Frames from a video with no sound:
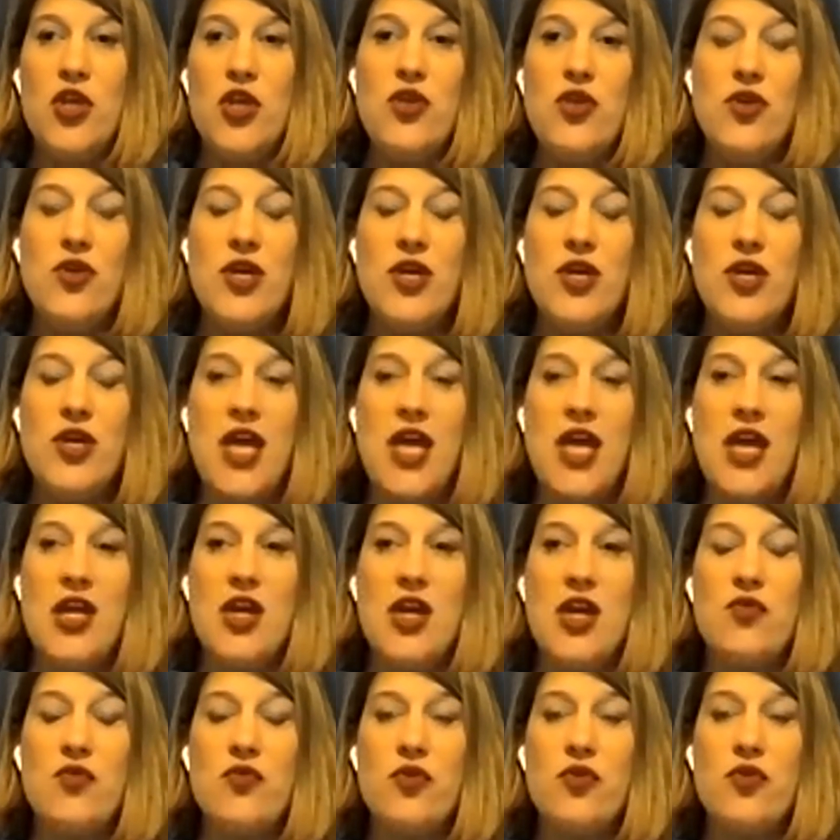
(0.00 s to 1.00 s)
You could get a
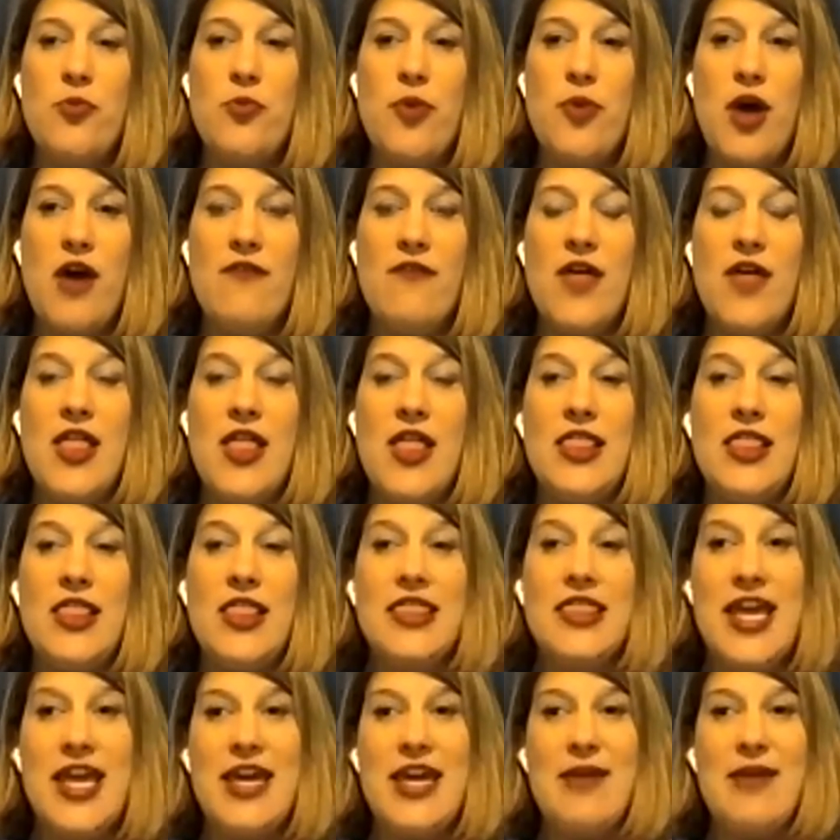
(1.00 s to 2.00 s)
group of
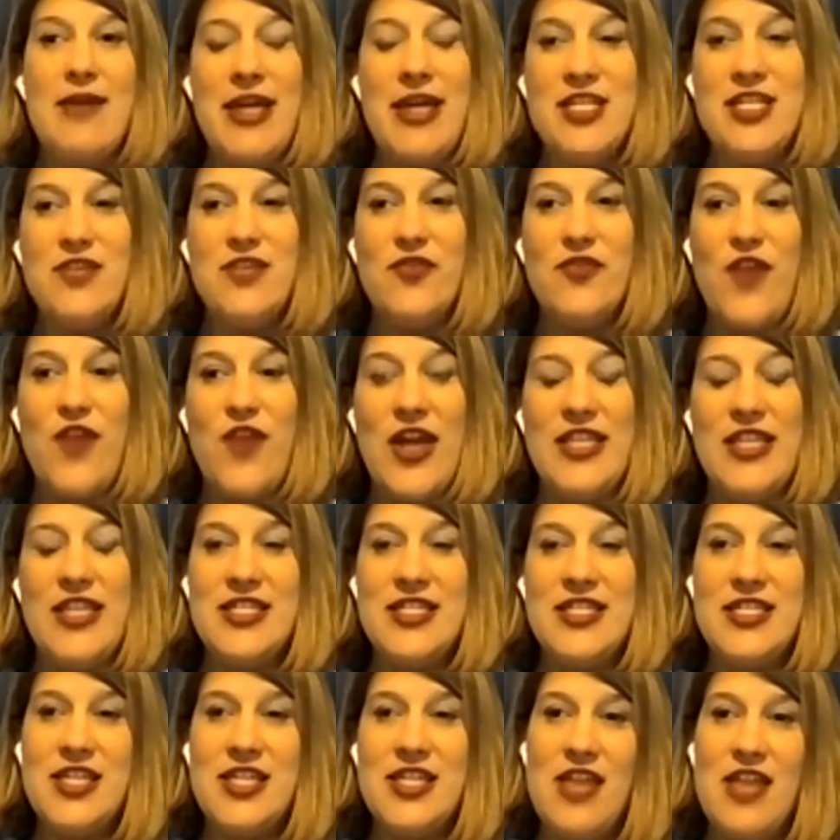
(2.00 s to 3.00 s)
like minded
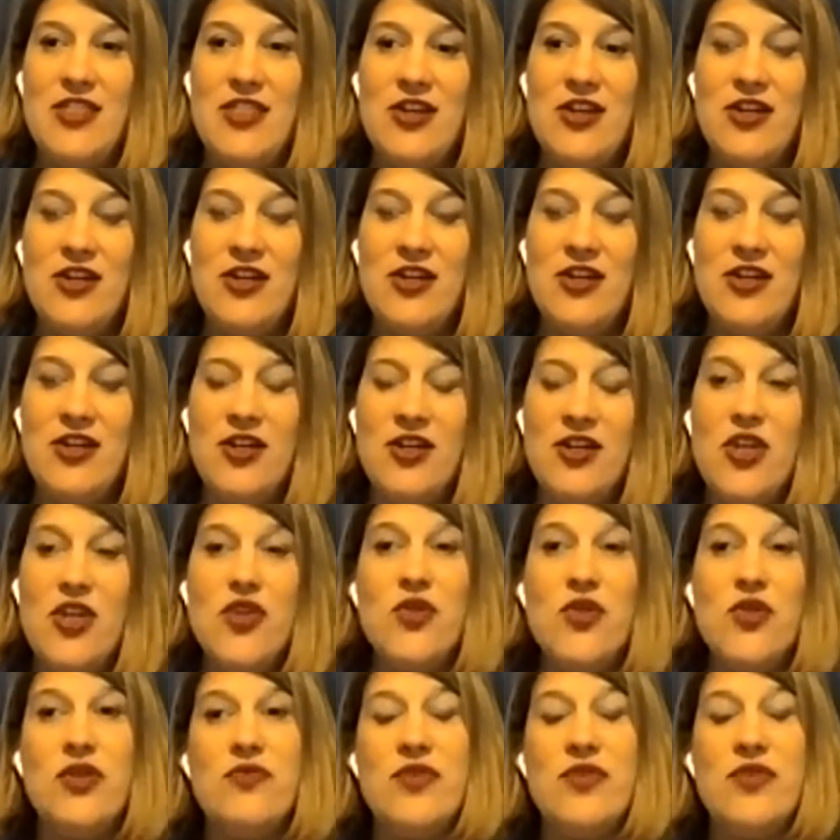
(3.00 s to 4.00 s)
friends together.
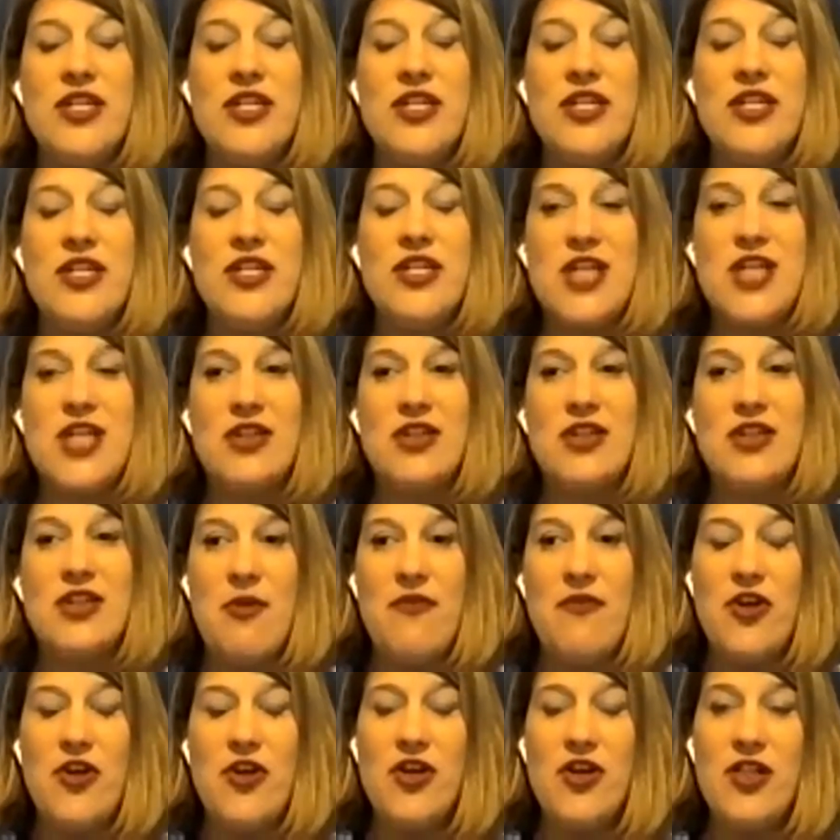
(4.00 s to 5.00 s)
You could reach out to some
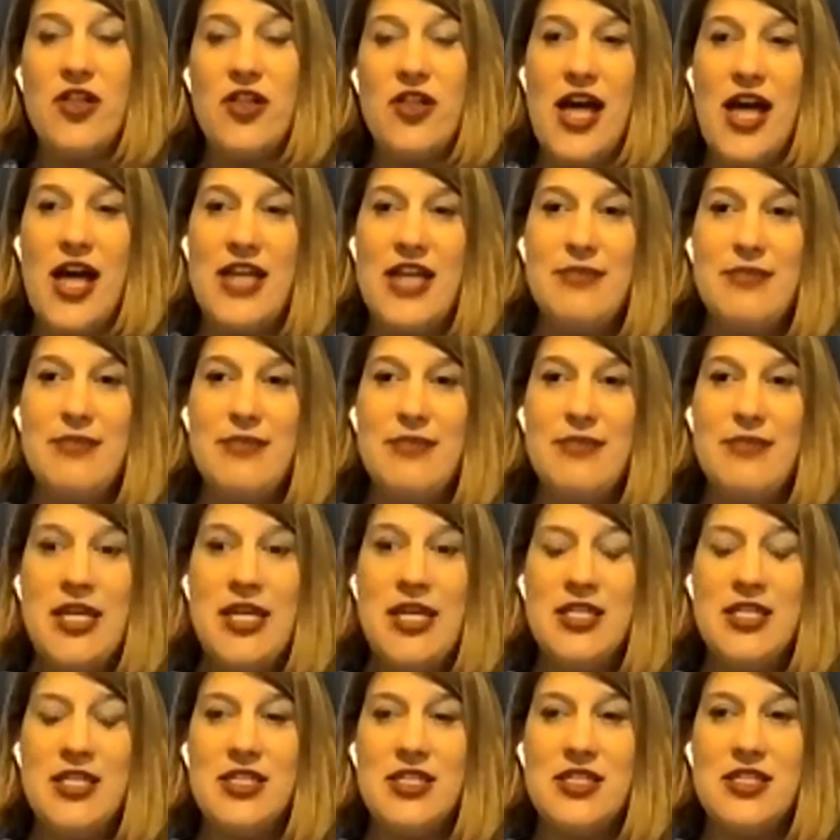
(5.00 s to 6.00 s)
of your
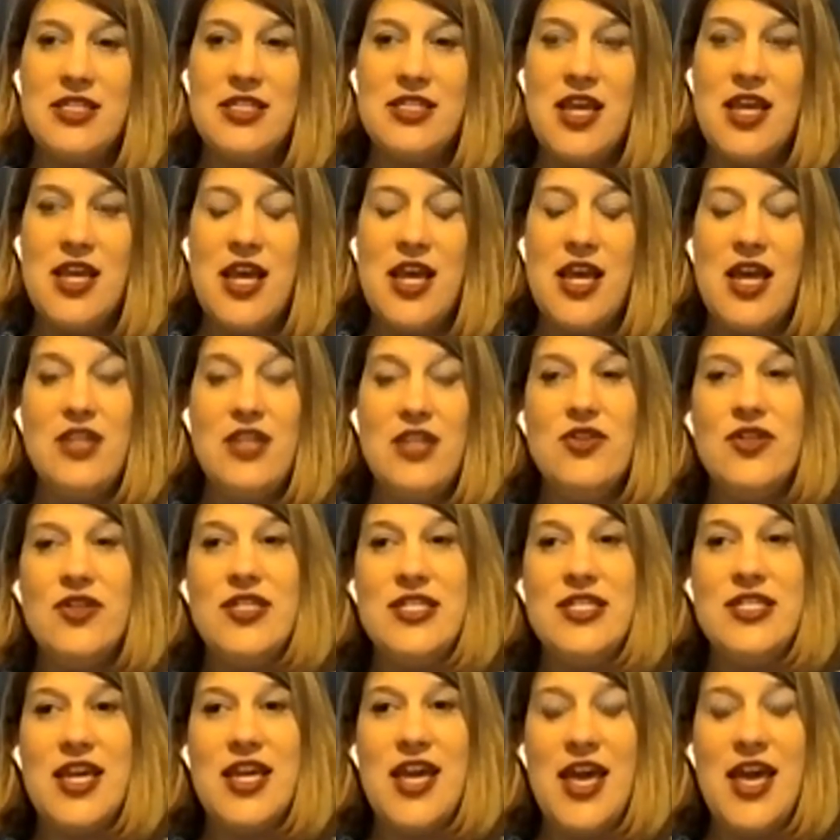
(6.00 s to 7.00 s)
classmates and you could
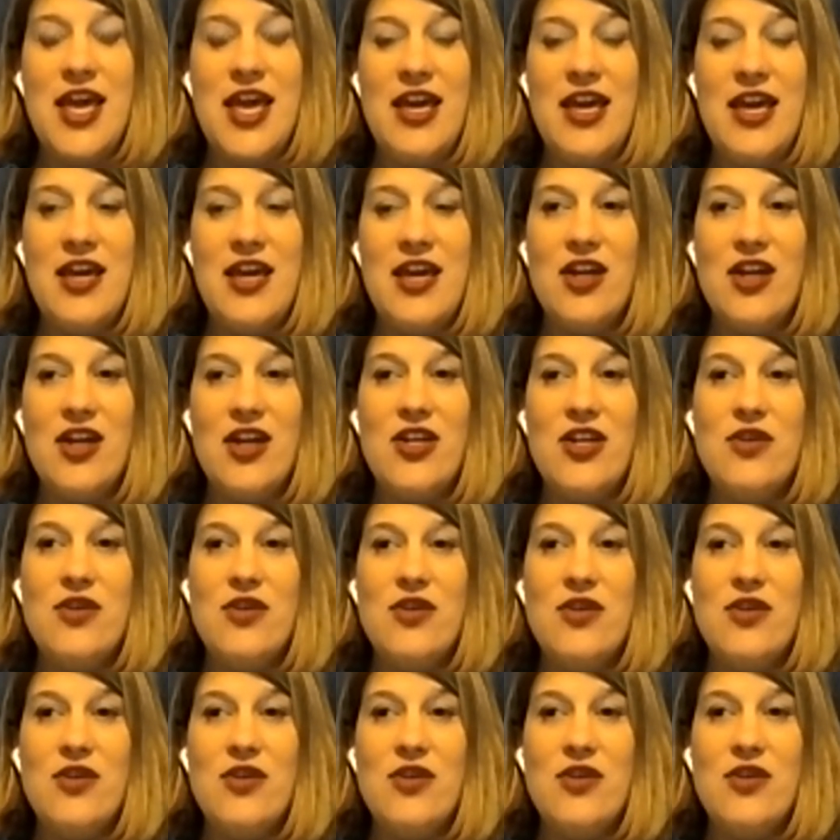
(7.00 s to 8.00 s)
say, Hey, are you
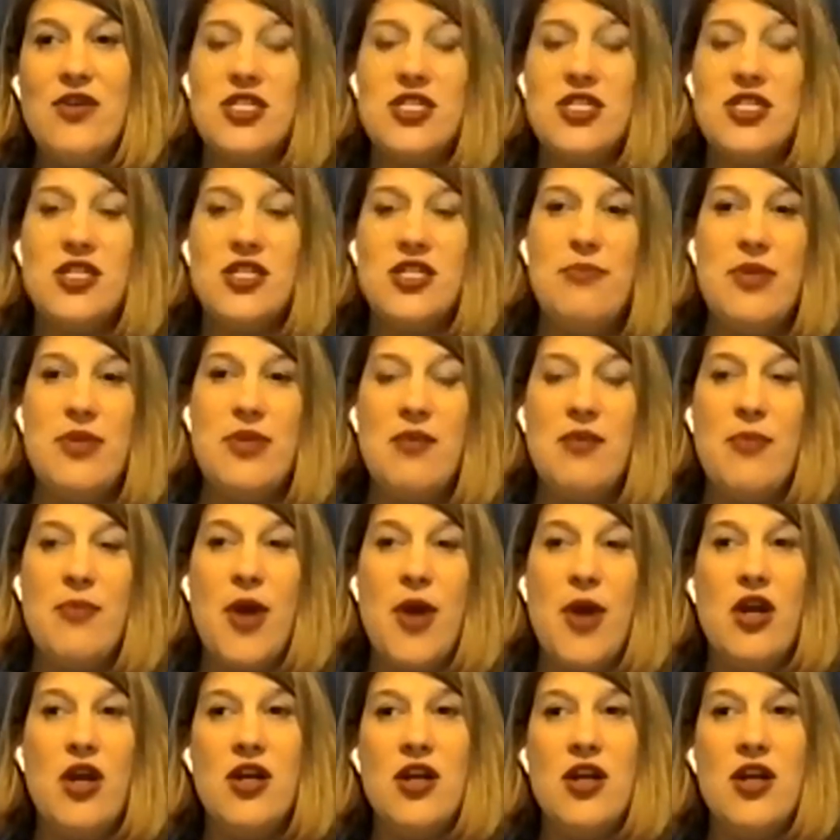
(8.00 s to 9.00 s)
interested in being
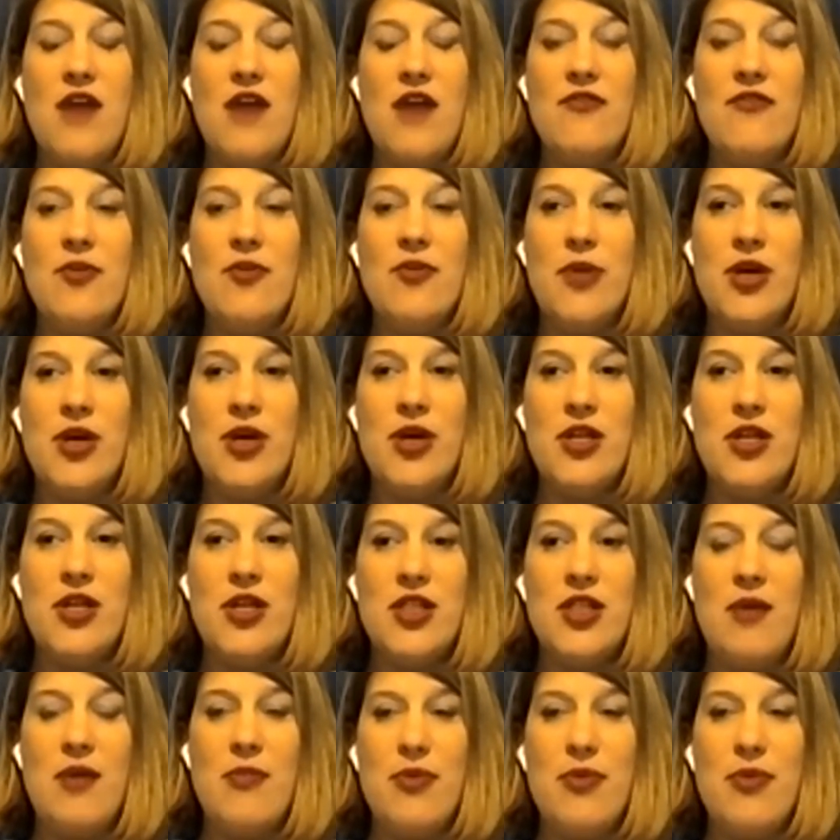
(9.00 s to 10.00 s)
part of a book
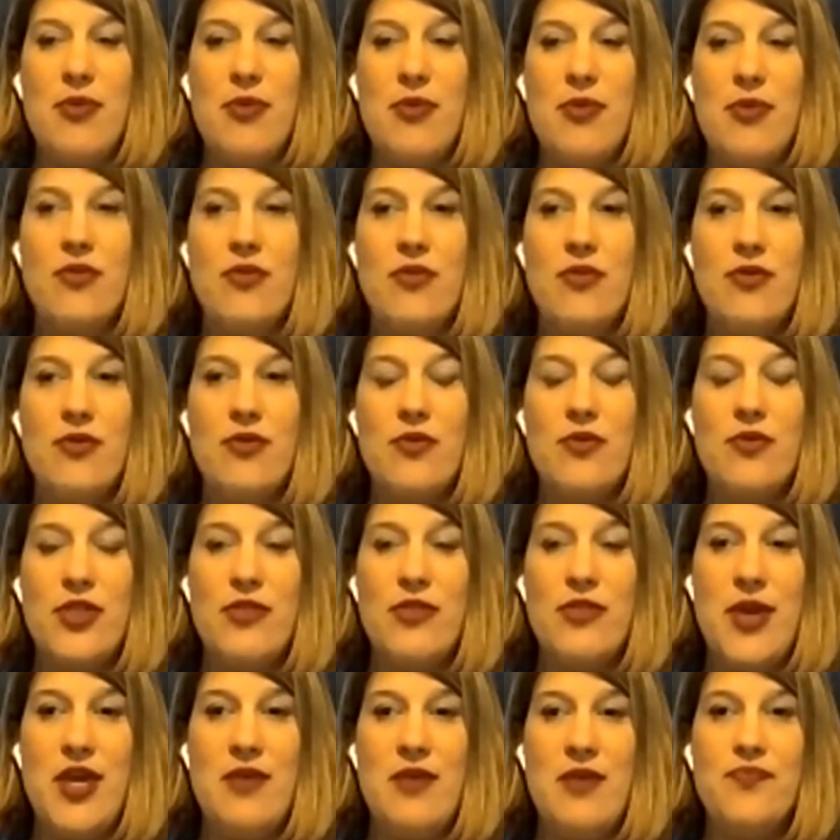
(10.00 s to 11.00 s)
club with
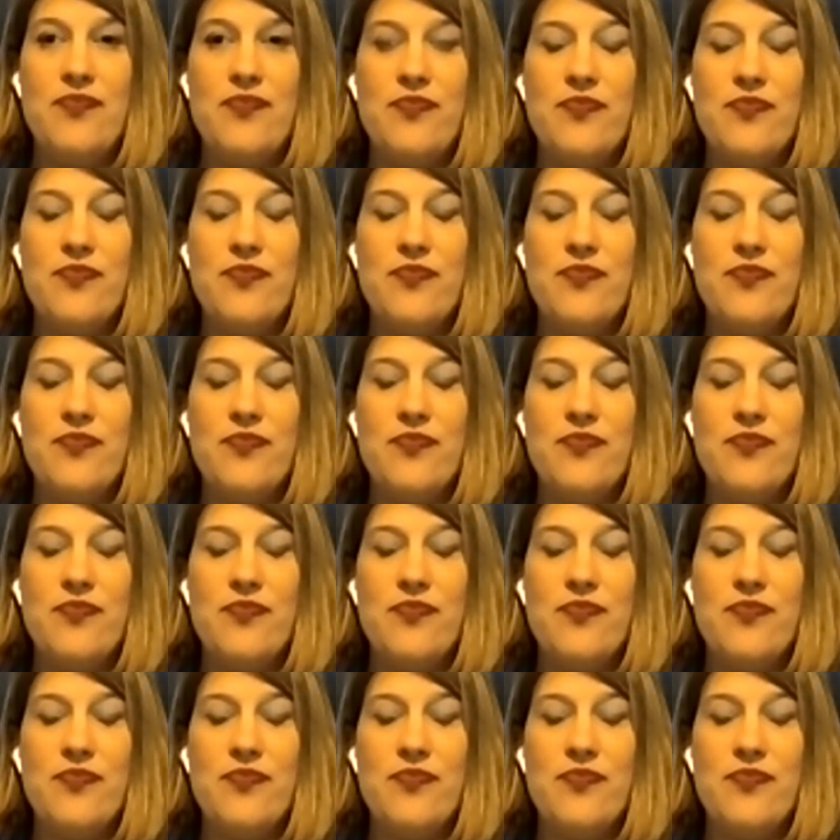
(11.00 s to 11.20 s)
me?